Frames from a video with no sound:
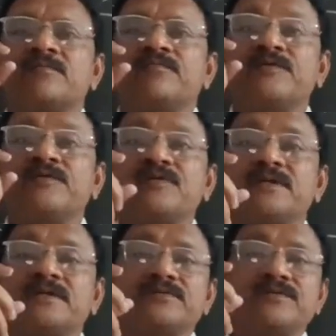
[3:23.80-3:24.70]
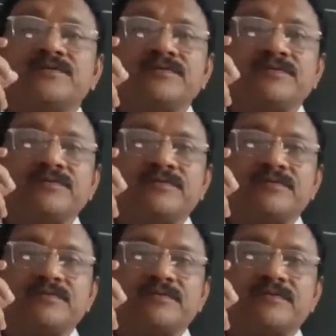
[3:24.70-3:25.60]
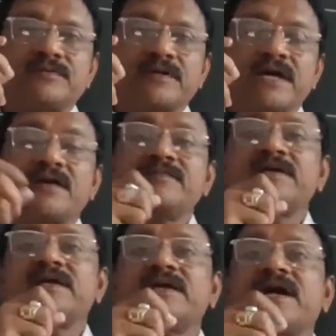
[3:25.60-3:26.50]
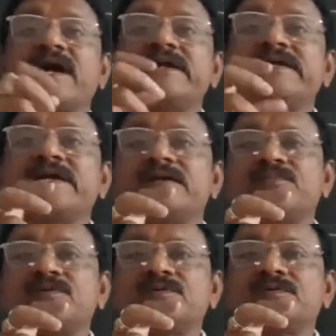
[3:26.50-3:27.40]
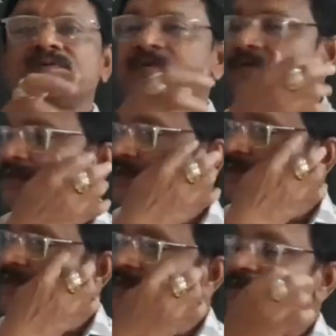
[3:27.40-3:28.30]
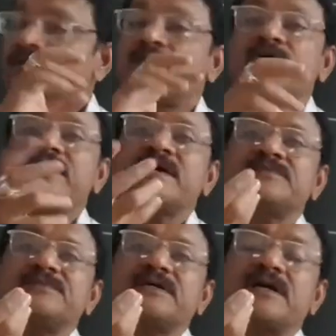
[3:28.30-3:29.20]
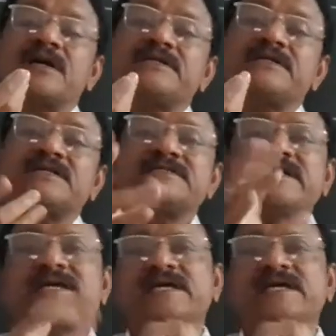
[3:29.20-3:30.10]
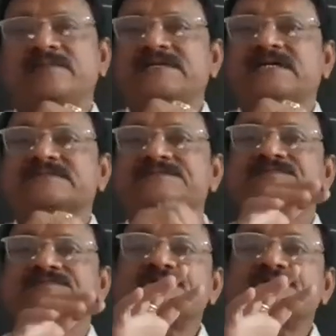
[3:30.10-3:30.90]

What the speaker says: Before that, you have a idea about lower orbitals and higher orbitals.